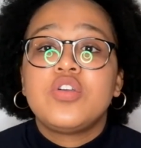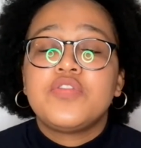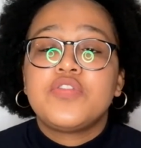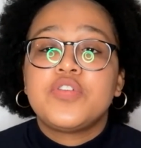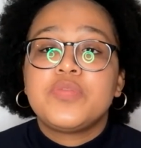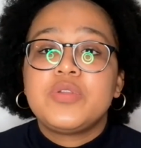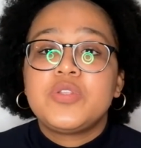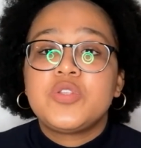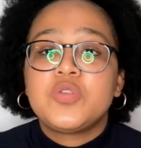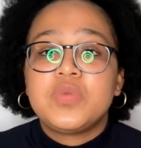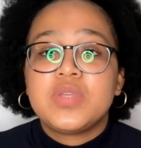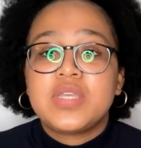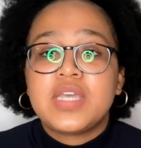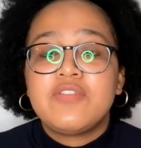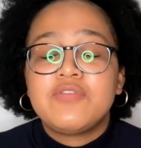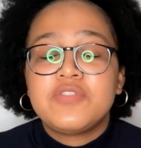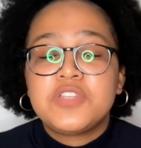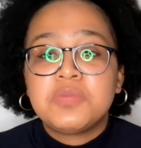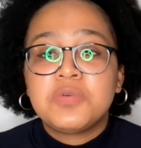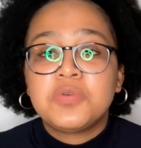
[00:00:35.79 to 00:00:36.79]
for me to be
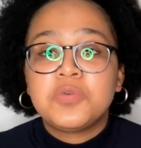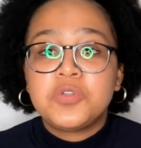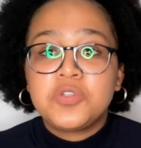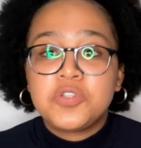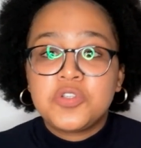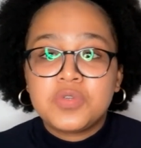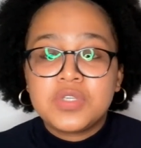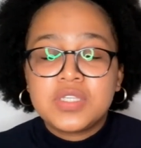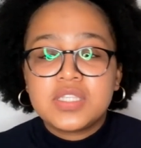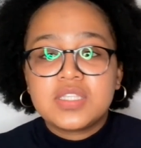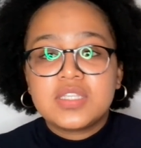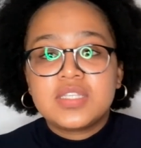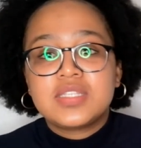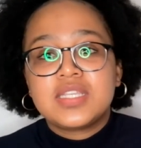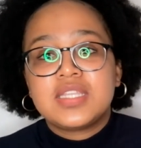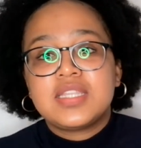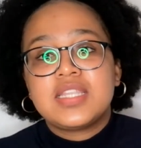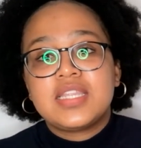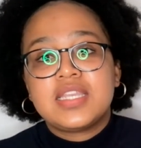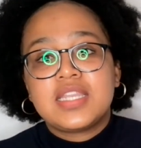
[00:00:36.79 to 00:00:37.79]
comfortable with doing this,
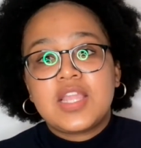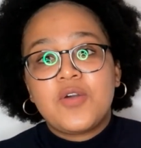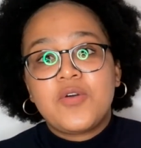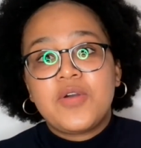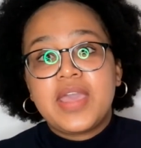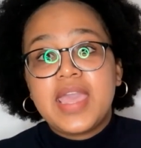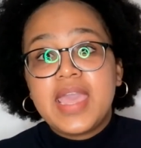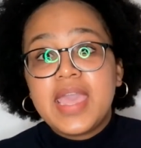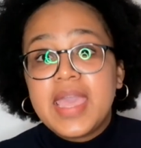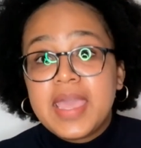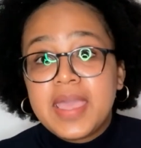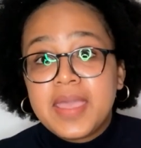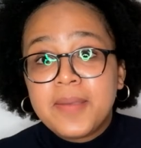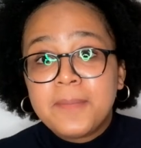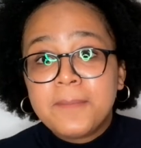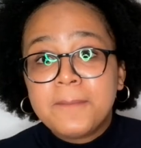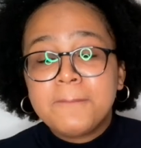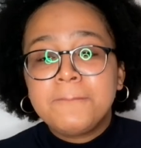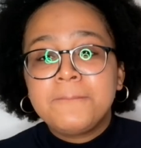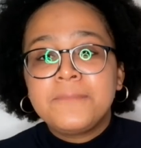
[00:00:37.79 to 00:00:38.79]
and then now I
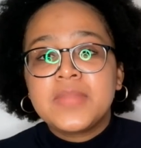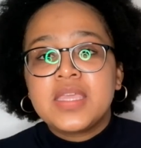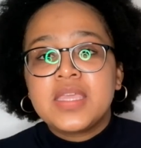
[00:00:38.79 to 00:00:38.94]
am.